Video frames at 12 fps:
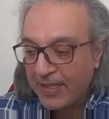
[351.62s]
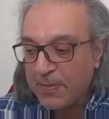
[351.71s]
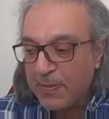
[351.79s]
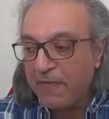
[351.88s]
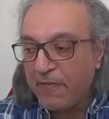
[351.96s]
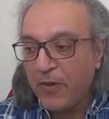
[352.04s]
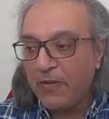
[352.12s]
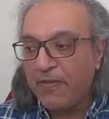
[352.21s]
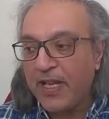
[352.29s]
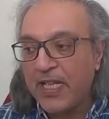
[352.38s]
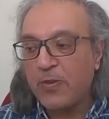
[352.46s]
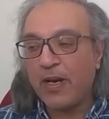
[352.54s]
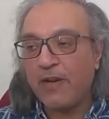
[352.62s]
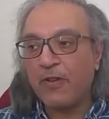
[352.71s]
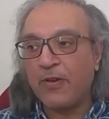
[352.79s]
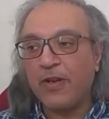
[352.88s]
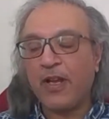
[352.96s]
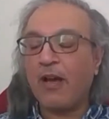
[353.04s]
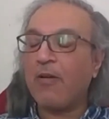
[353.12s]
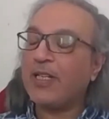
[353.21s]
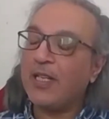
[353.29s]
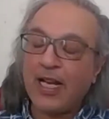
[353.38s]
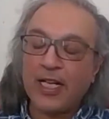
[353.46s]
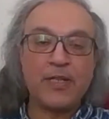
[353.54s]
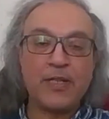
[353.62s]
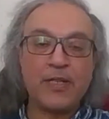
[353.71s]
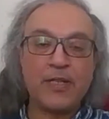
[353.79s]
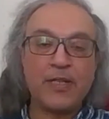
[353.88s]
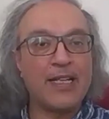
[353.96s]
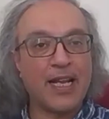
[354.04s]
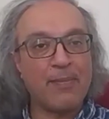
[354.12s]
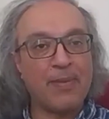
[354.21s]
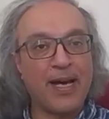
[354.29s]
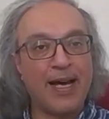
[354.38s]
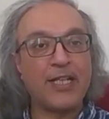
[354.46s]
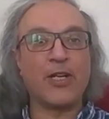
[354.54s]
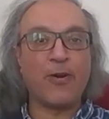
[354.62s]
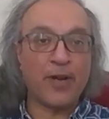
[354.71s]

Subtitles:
been a few events where I've gone, oh, I didn't actually understand that about Agile,